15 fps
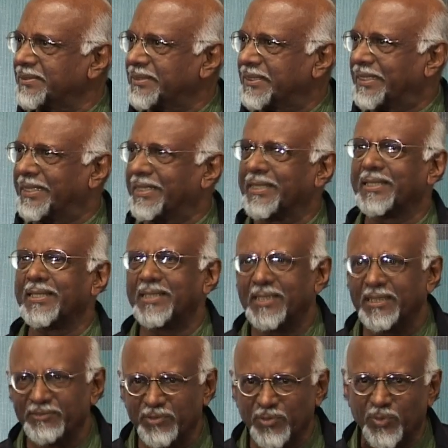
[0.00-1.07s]

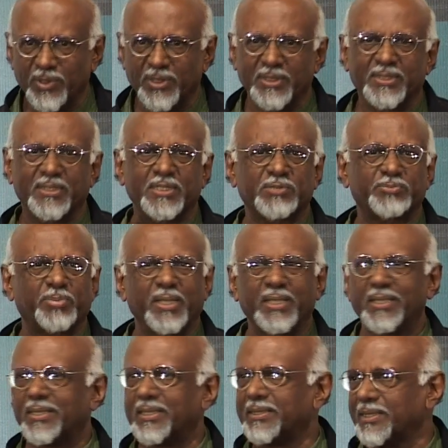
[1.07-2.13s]
khel, if you want, this
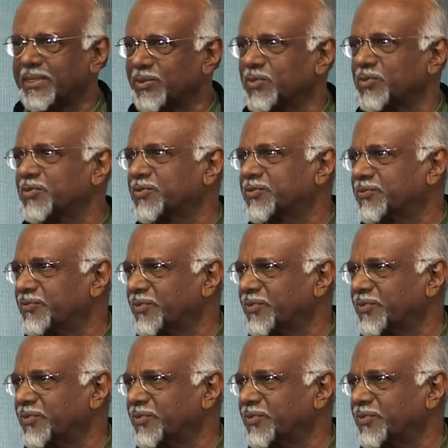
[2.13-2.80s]
play continues